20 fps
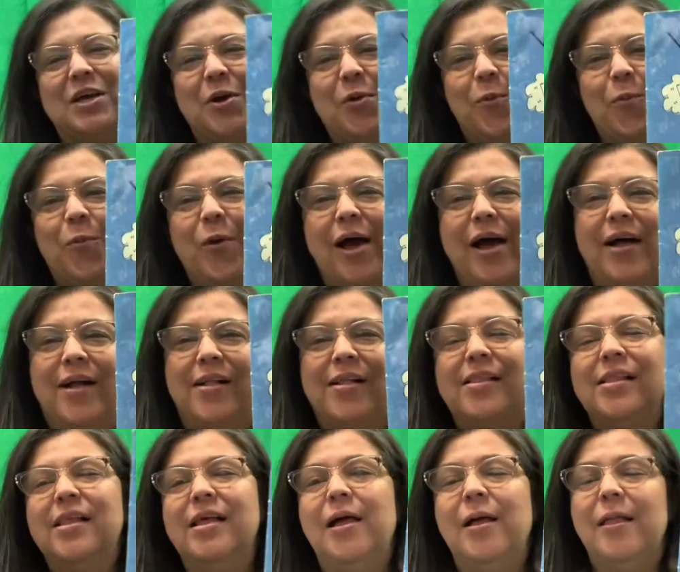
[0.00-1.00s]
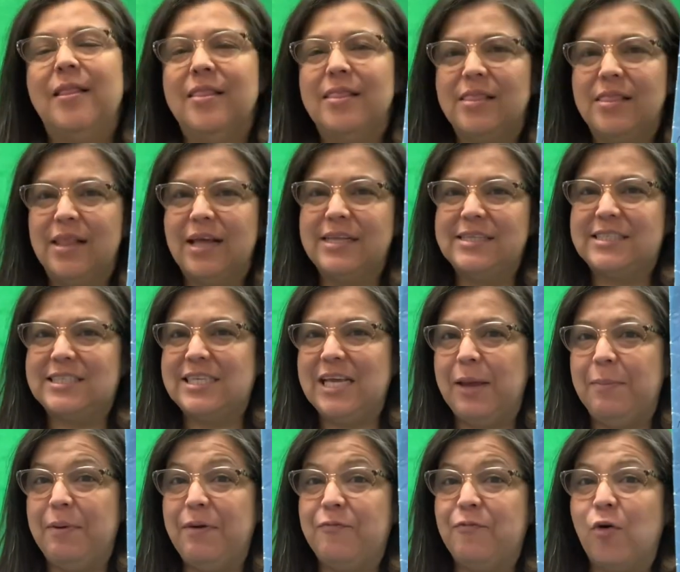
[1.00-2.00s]
Well, Let's see,
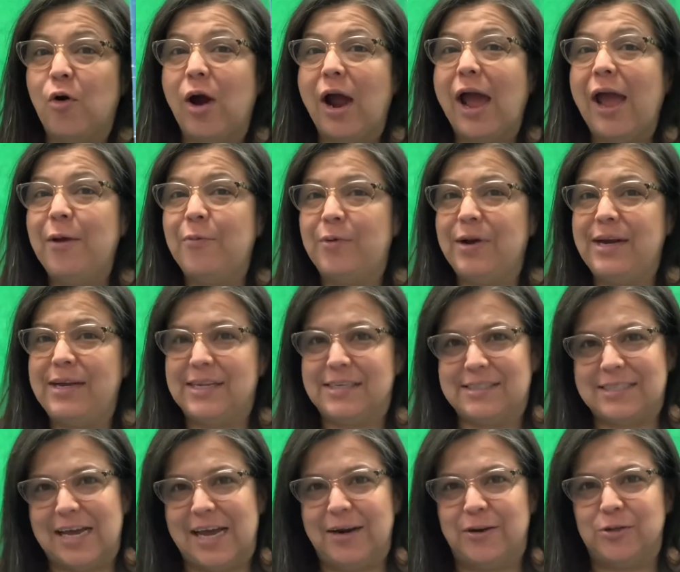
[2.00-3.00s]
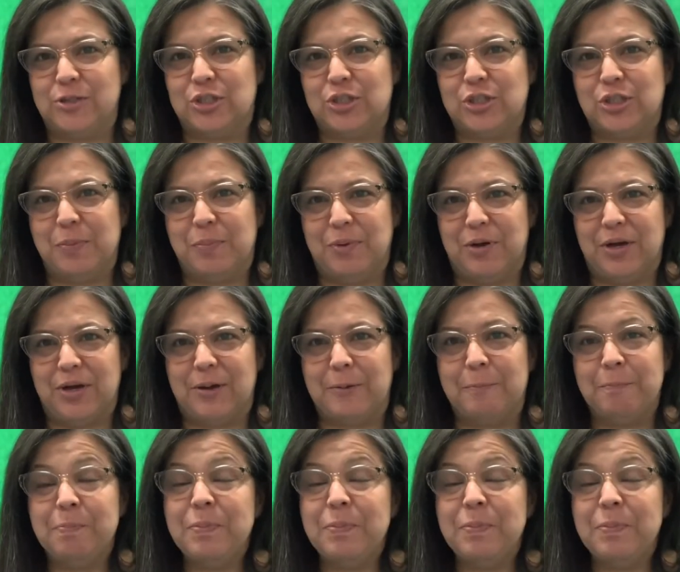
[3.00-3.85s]
before I read the title to the book,